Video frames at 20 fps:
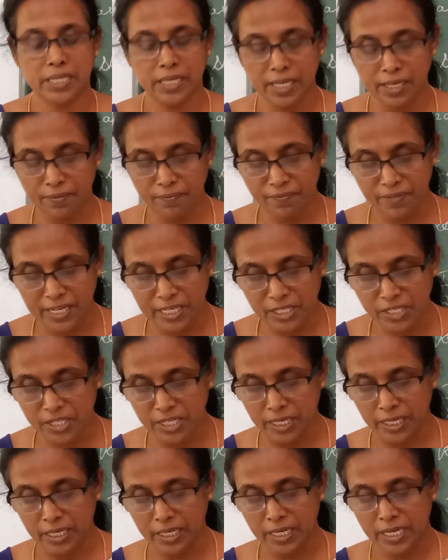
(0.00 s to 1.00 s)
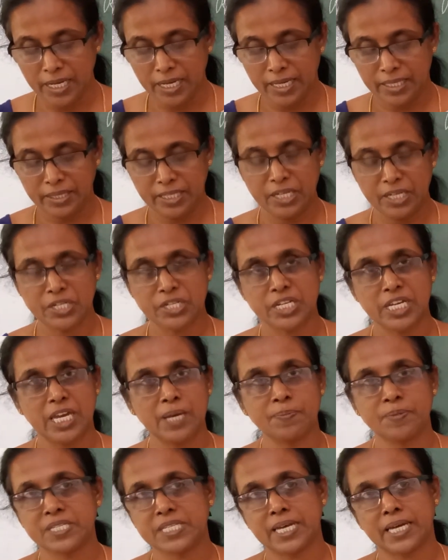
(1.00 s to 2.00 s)
In winter, the
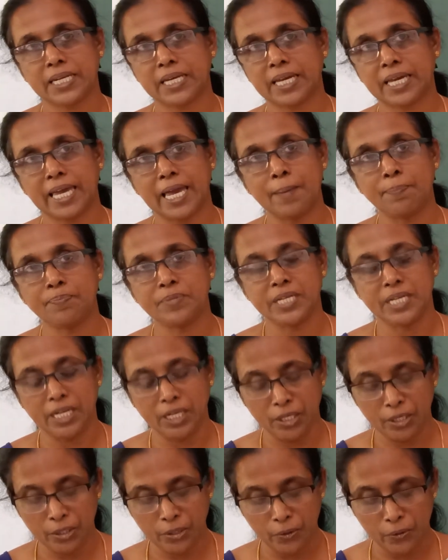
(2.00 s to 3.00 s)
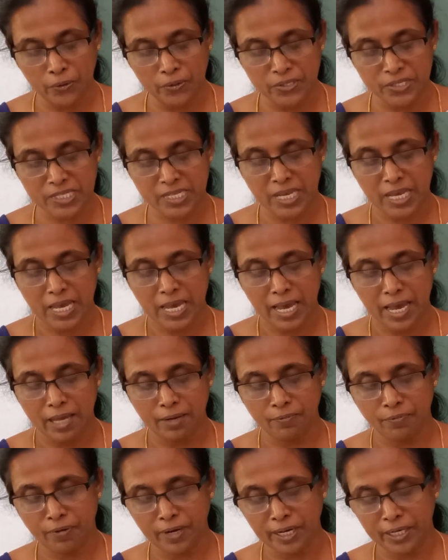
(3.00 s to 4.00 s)
sheep are kept indoors
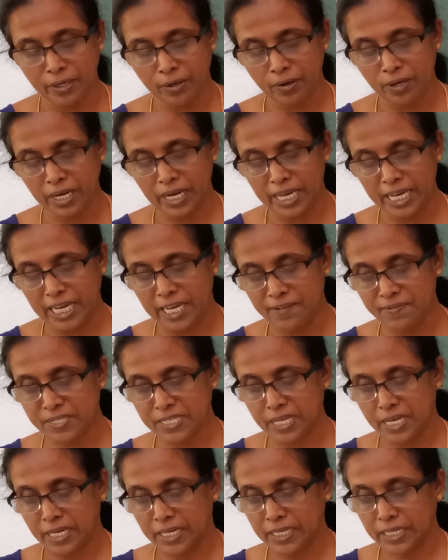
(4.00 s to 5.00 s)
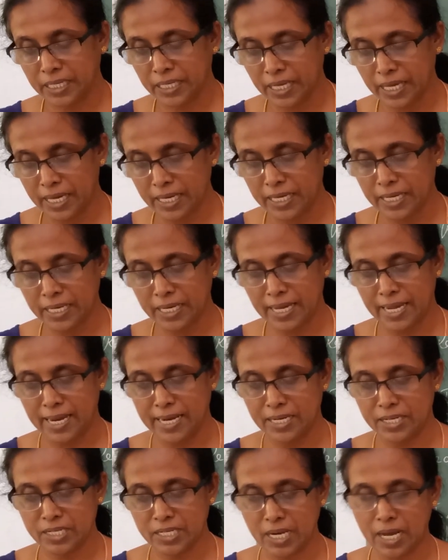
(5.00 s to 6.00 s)
and fed on leaves, grain
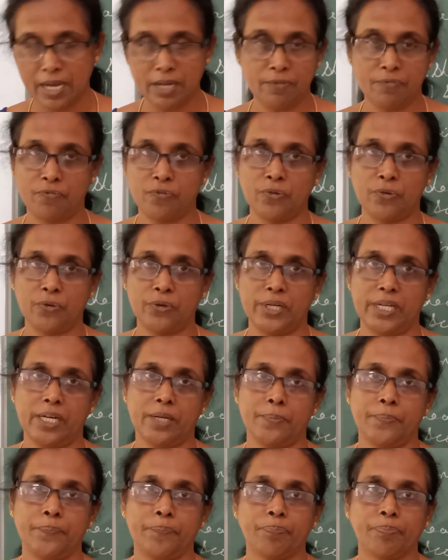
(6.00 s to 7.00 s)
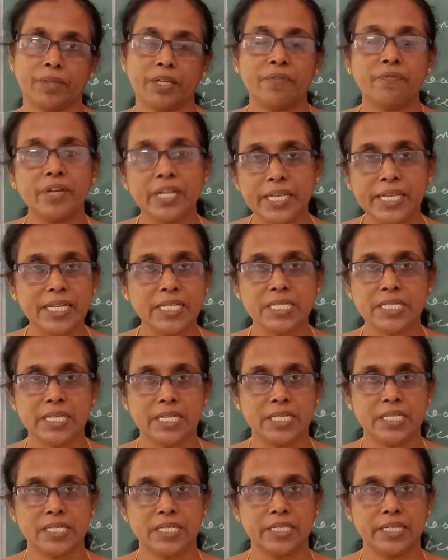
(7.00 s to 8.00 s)
and dry fodder. Winter
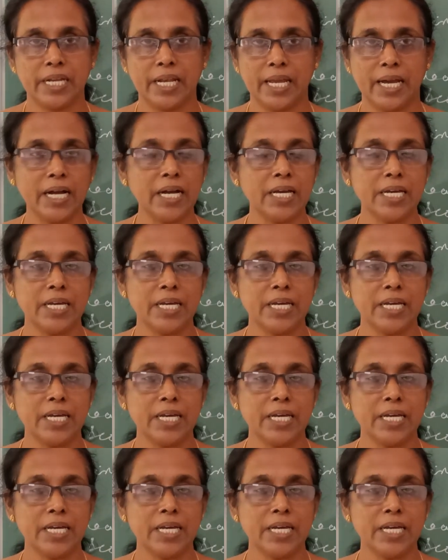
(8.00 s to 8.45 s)
seasonil